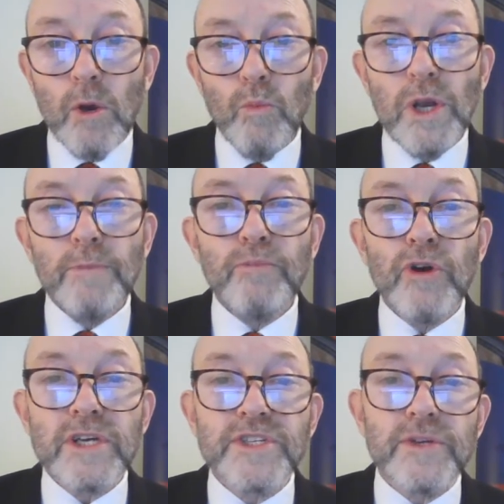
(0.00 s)
William
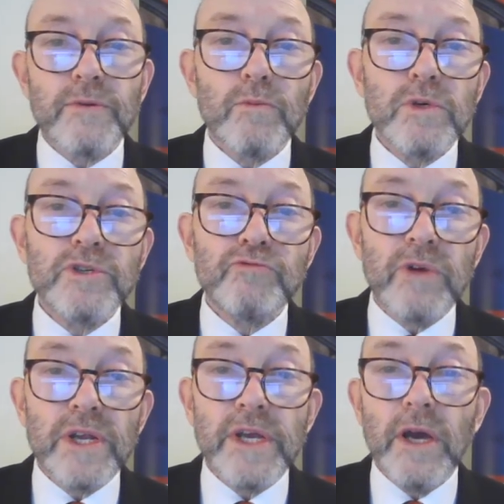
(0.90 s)
Preston was
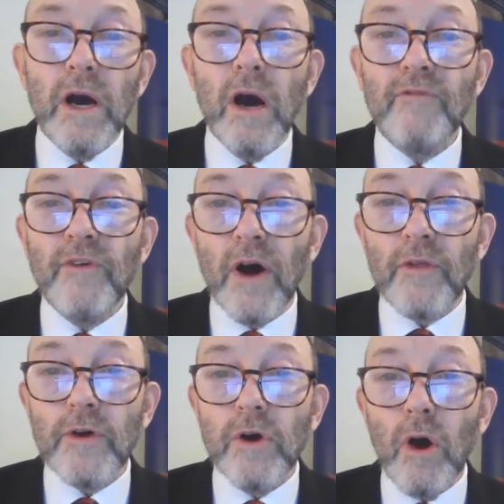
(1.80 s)
really a
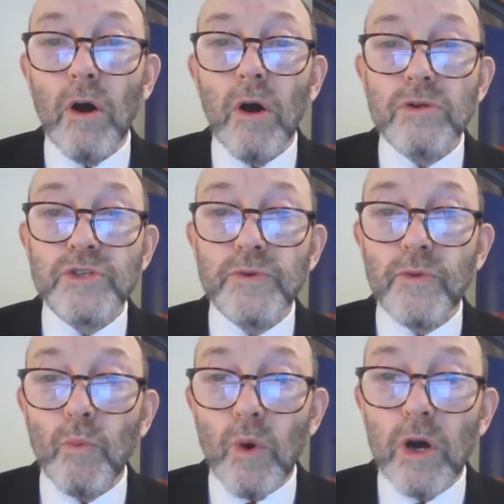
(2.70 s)
father to
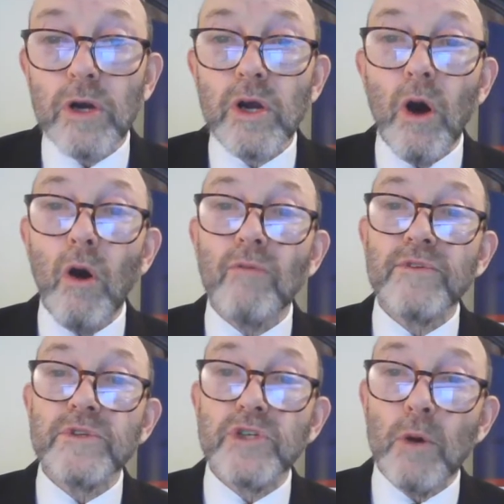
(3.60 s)
the work of
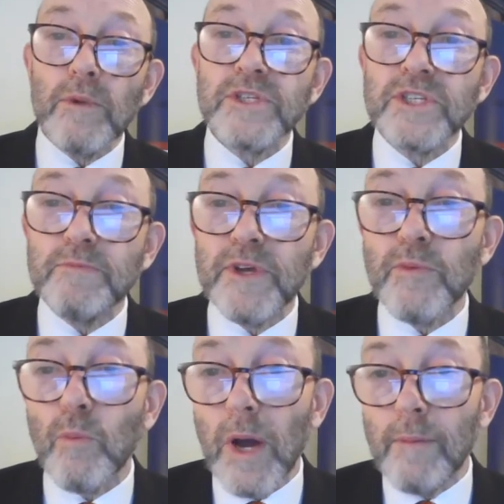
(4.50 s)
Thomas
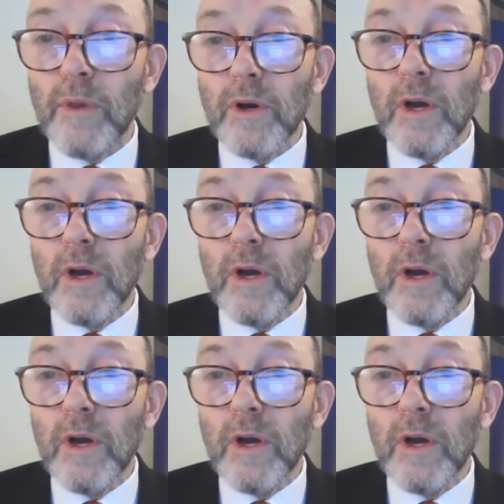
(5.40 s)
Smith Webb,